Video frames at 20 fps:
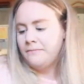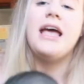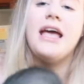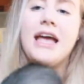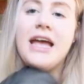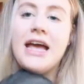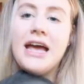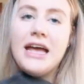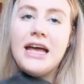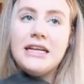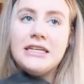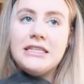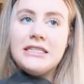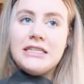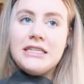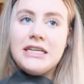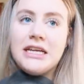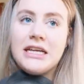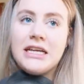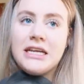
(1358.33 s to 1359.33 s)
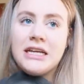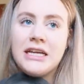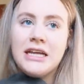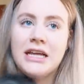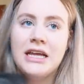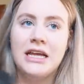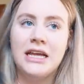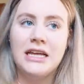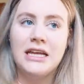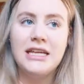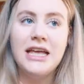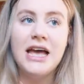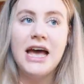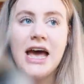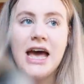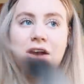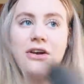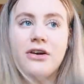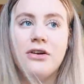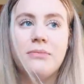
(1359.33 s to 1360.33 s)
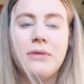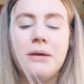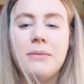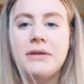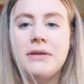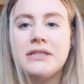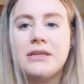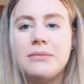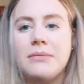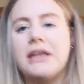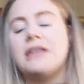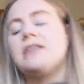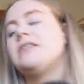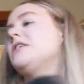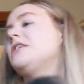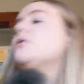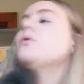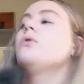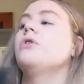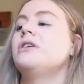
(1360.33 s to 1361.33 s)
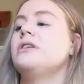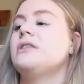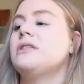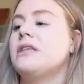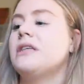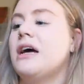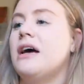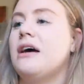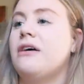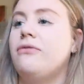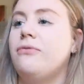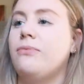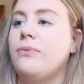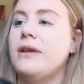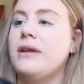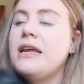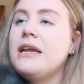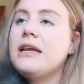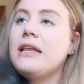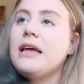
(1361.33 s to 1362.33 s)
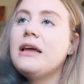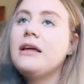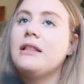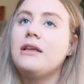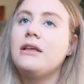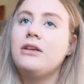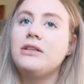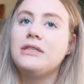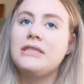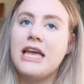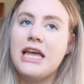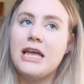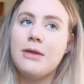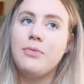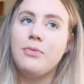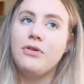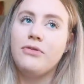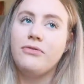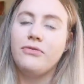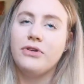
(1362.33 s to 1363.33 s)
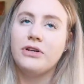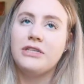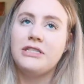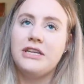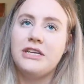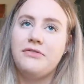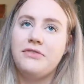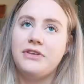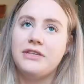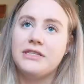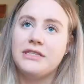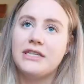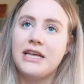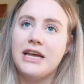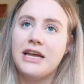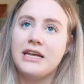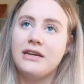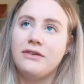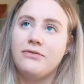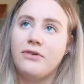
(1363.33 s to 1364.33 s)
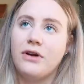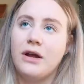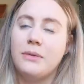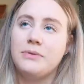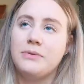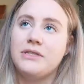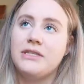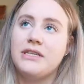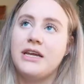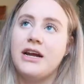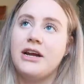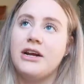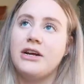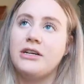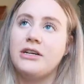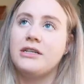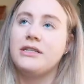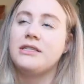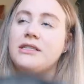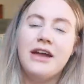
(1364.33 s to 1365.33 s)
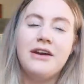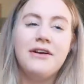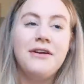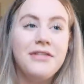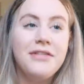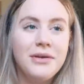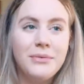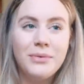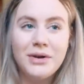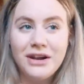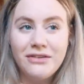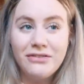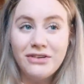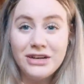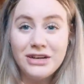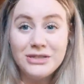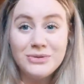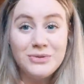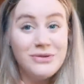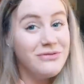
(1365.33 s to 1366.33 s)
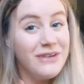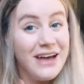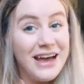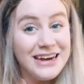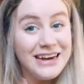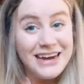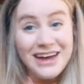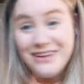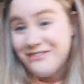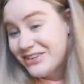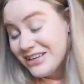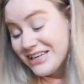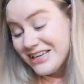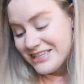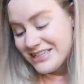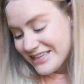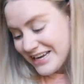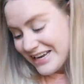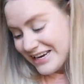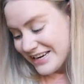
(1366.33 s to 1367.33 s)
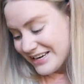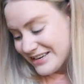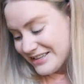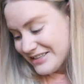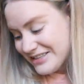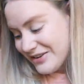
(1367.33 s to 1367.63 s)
And yeah, I don't know, maybe some like decor stuff. We need like a little table for a TV stand for upstairs. I don't know, and then whatever else we find. I'm really excited.